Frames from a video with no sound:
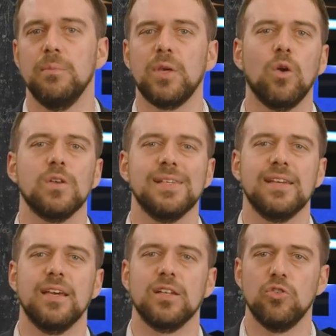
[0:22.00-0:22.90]
because they
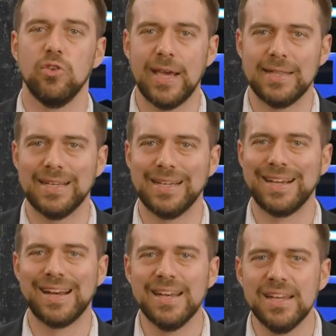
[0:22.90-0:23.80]
can create
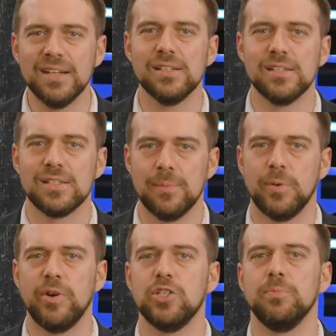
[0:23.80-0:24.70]
clear
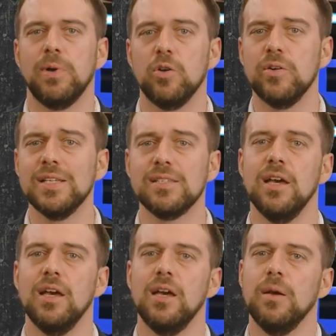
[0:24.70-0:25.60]
separation boundaries
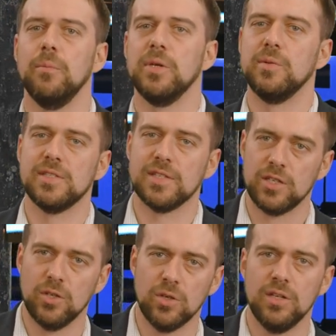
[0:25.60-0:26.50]
between
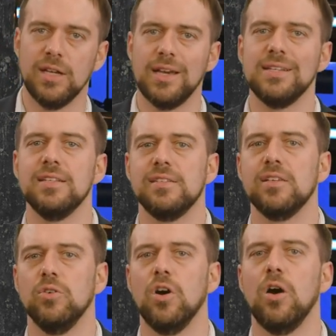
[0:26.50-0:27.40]
secure and
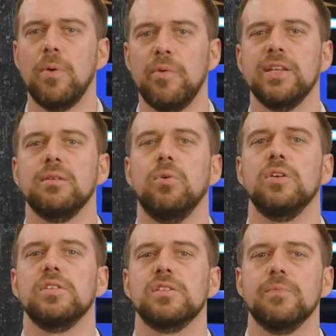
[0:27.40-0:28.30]
insecure operating
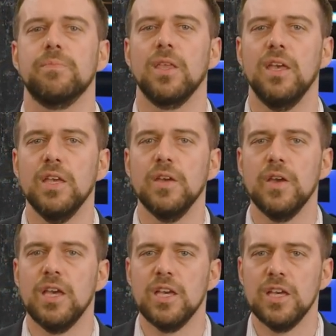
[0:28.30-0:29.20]
points,
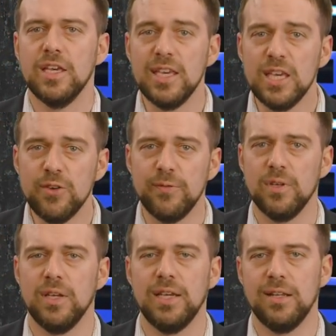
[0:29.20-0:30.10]

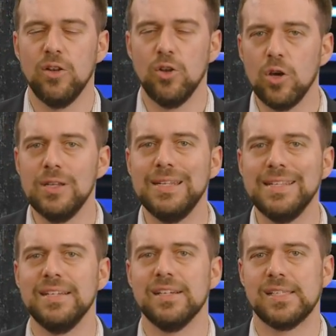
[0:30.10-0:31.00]
even in a
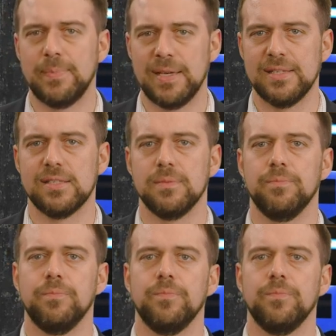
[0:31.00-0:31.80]
non-linear space.